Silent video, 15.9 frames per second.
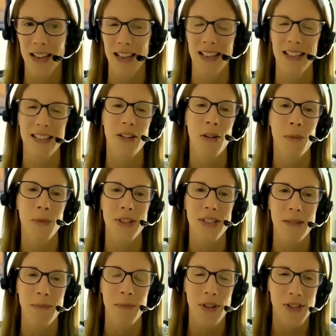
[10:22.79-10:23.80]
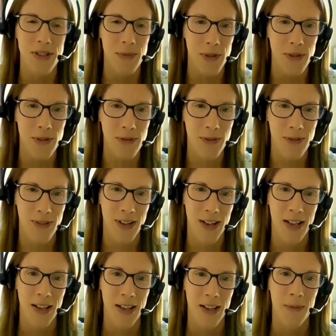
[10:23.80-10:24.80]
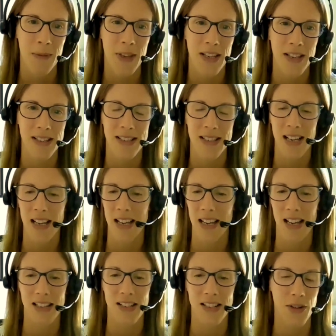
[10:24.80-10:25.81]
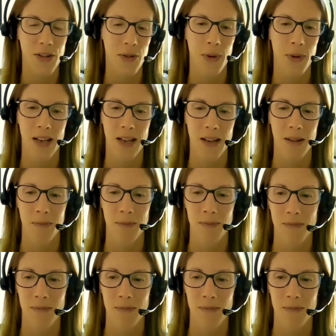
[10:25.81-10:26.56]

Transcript: is almost impossible because I don't know